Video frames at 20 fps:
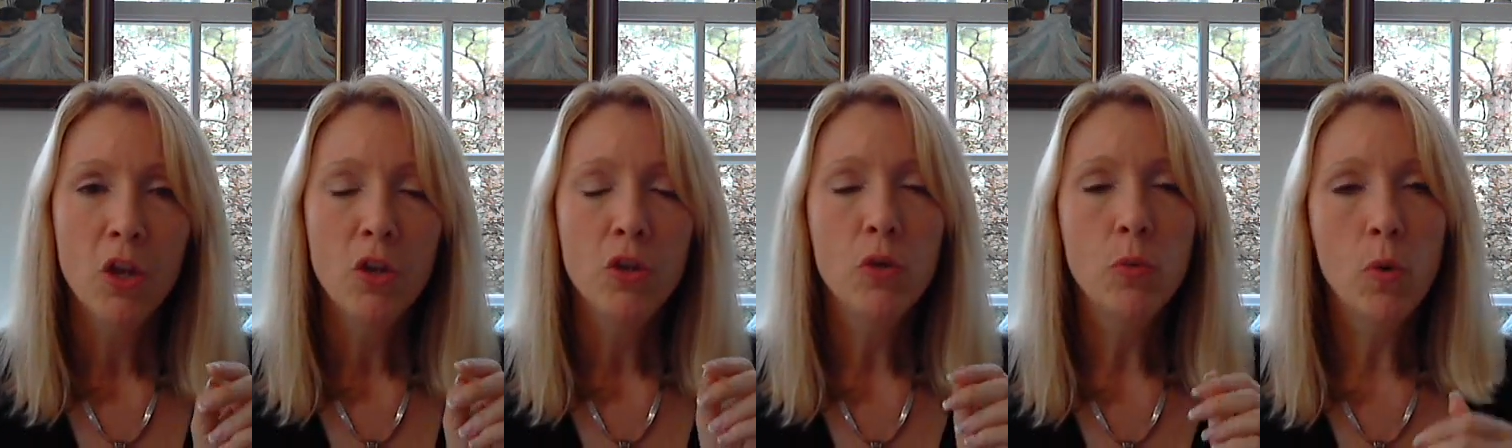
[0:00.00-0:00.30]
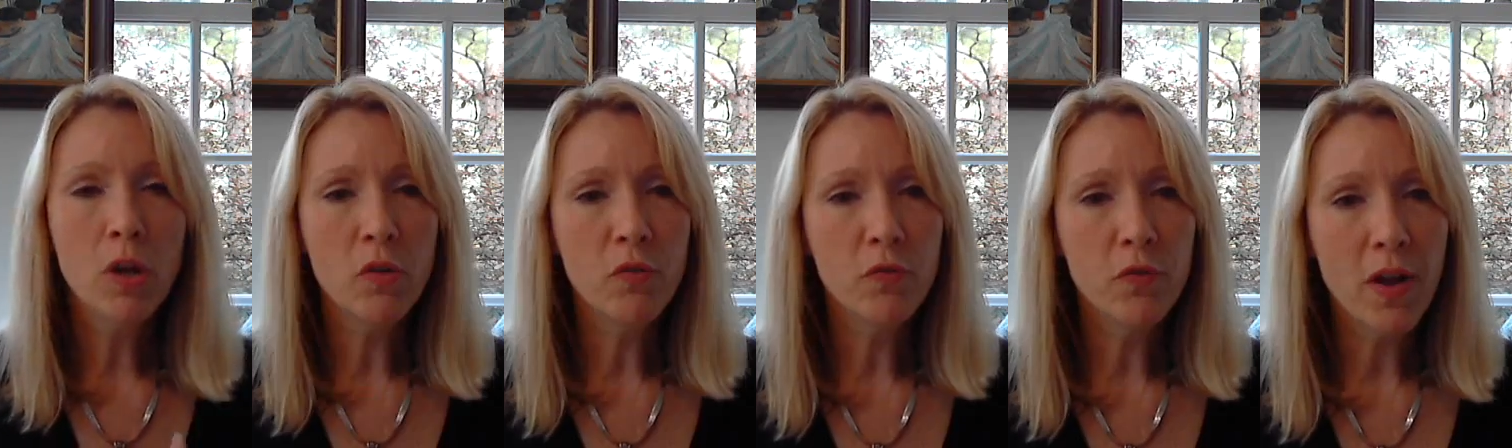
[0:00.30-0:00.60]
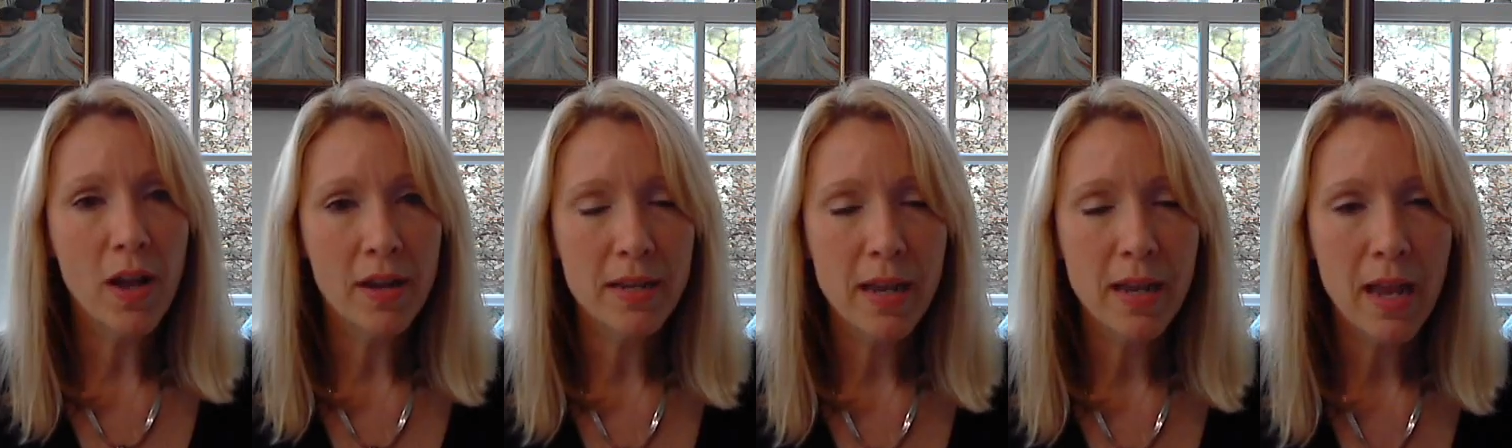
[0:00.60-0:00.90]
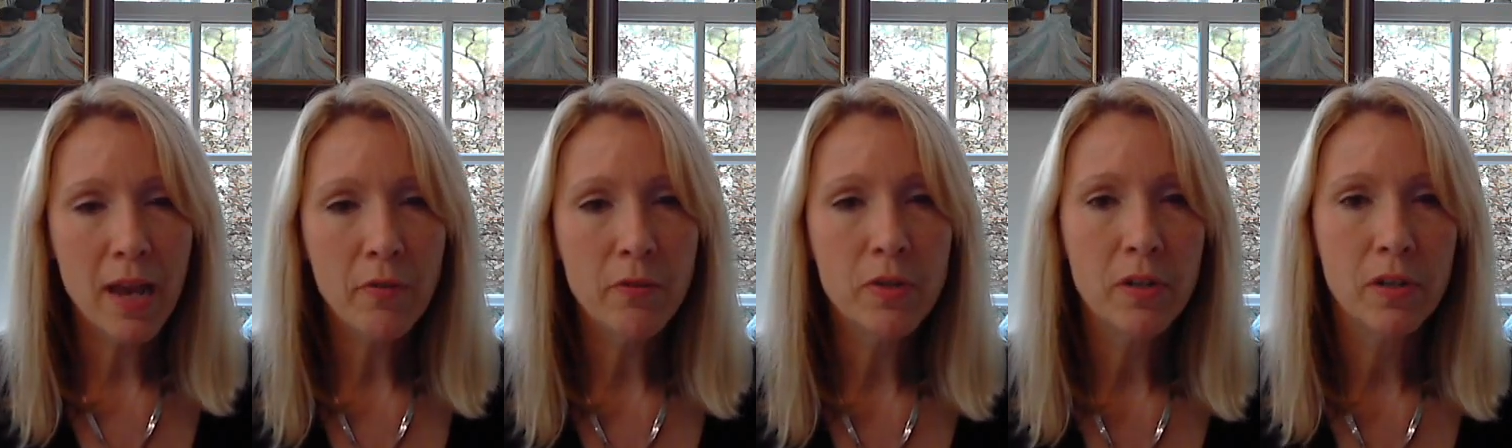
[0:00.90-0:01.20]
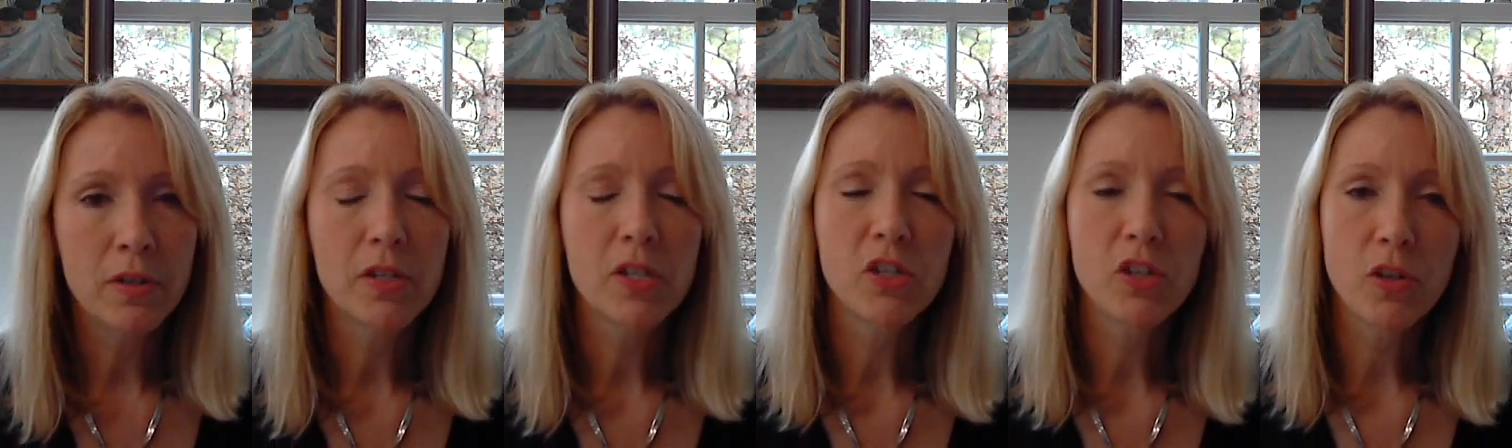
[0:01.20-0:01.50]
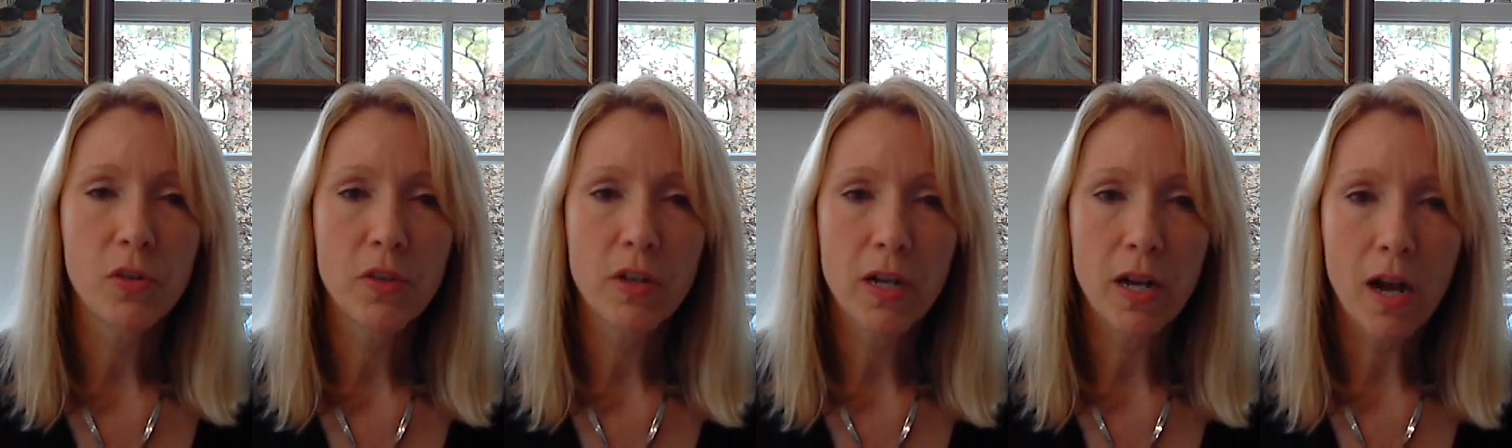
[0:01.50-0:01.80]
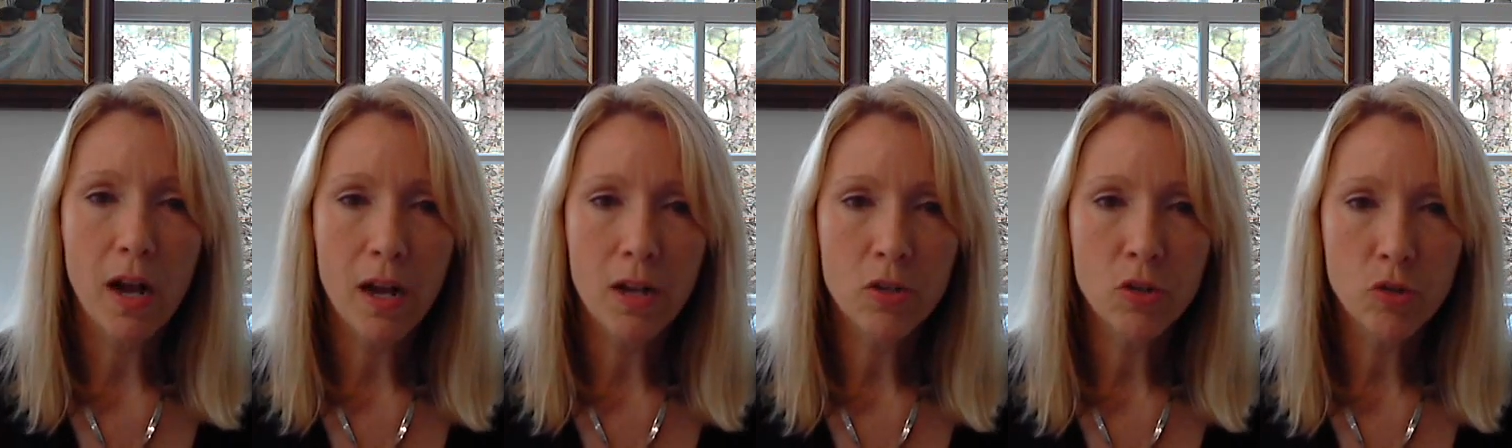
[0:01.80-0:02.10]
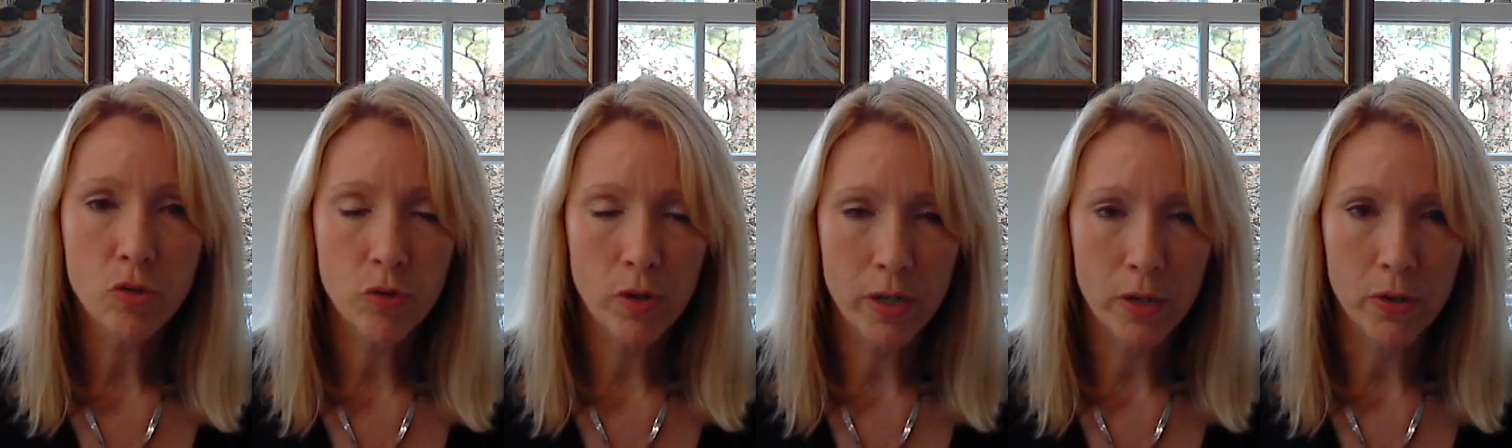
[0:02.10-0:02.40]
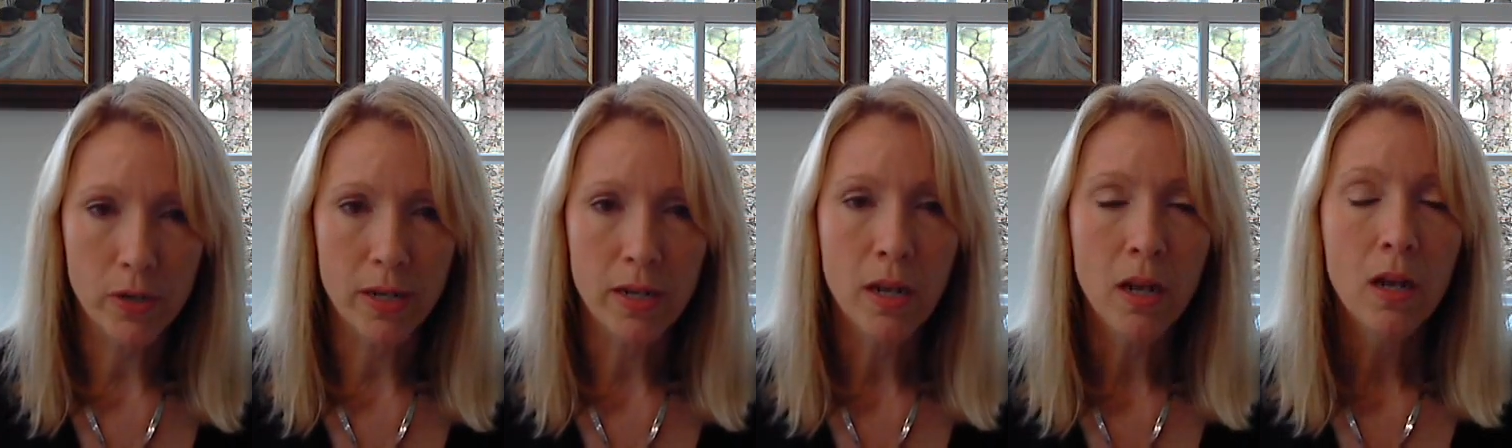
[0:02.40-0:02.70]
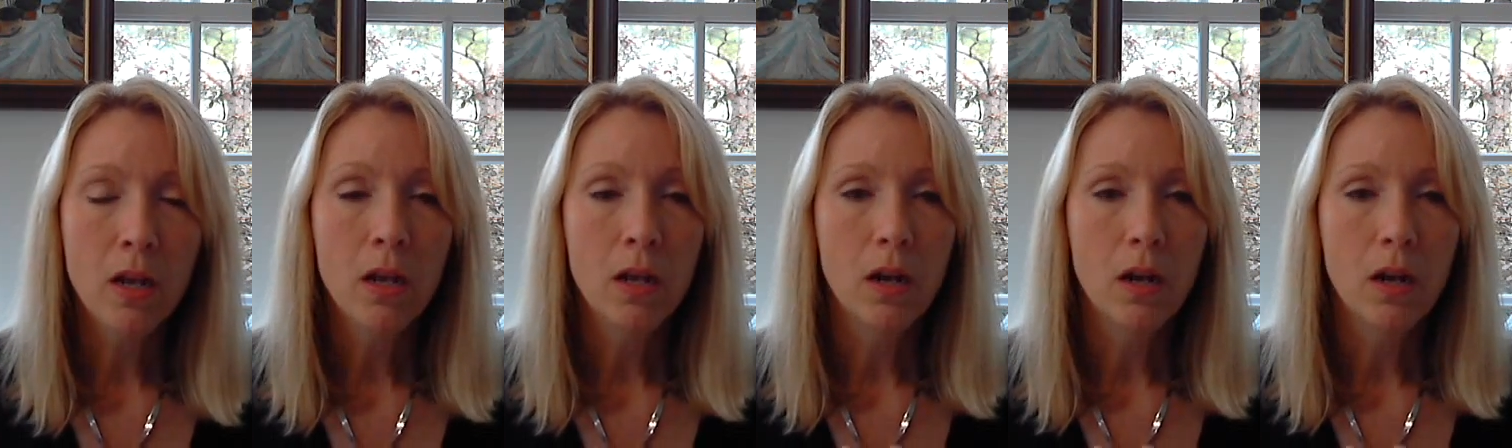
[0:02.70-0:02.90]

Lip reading: You want to find evidence to the contrary